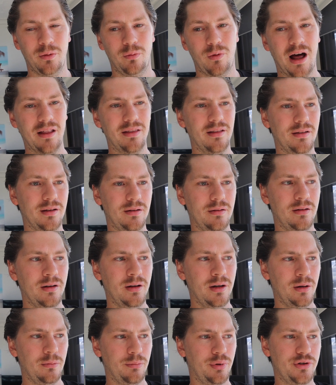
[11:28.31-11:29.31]
rather than
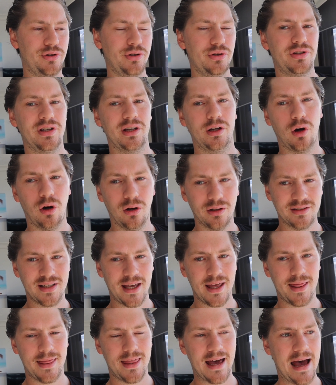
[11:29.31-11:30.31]
producing
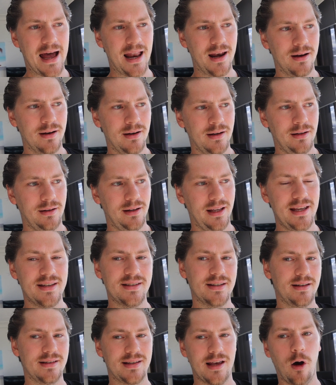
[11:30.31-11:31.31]
content that
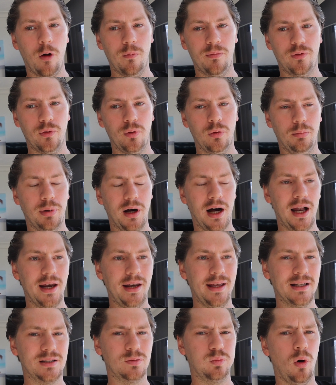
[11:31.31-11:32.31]
isn't as helpful,
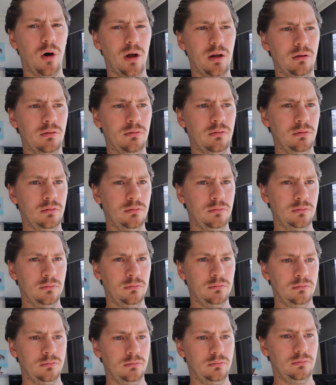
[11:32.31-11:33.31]
but it's what
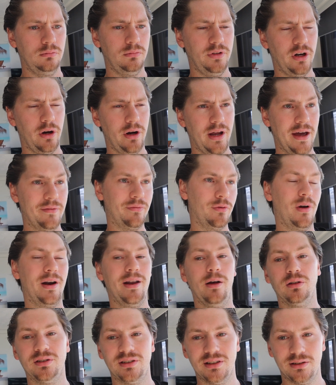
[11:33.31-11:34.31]

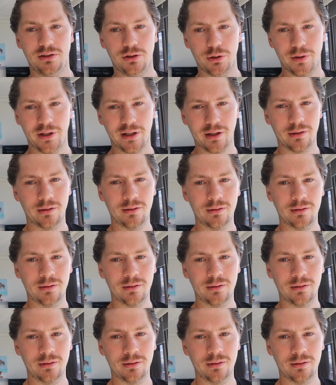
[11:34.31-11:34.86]
everyone else is doing.